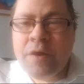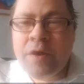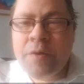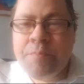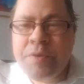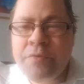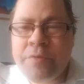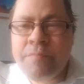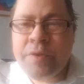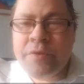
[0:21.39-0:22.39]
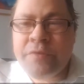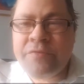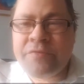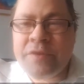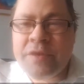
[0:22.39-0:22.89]
a
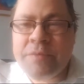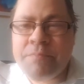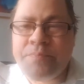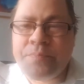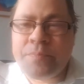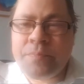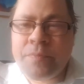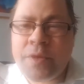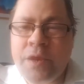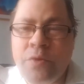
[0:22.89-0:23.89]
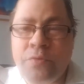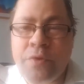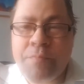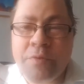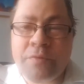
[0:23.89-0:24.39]
pyramid scheme? Hello,
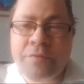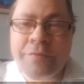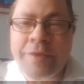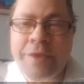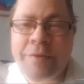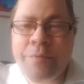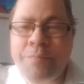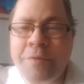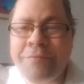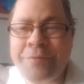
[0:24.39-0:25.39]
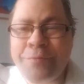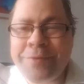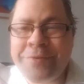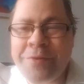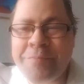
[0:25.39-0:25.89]
Tommy Olsson here with Profit
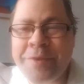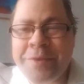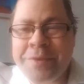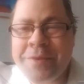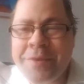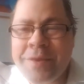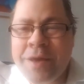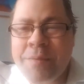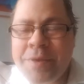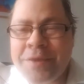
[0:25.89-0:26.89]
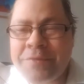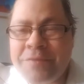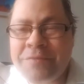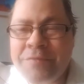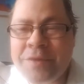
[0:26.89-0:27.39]
with Tommy. I make
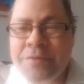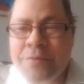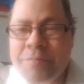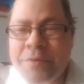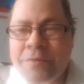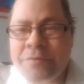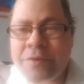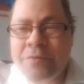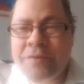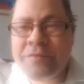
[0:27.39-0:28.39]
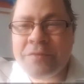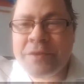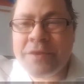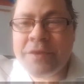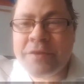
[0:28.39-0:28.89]
this video because I
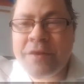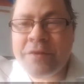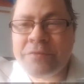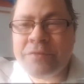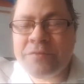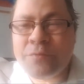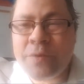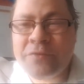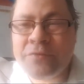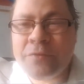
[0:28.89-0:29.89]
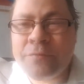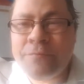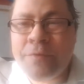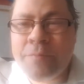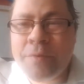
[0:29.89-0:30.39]
recently got this
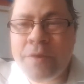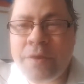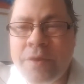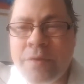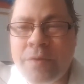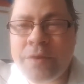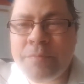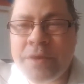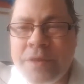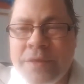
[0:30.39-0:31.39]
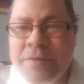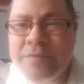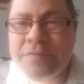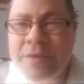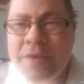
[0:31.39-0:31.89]
question from uh, one of my
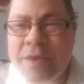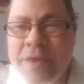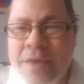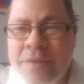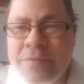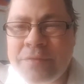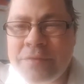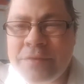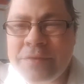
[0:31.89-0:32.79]
leads and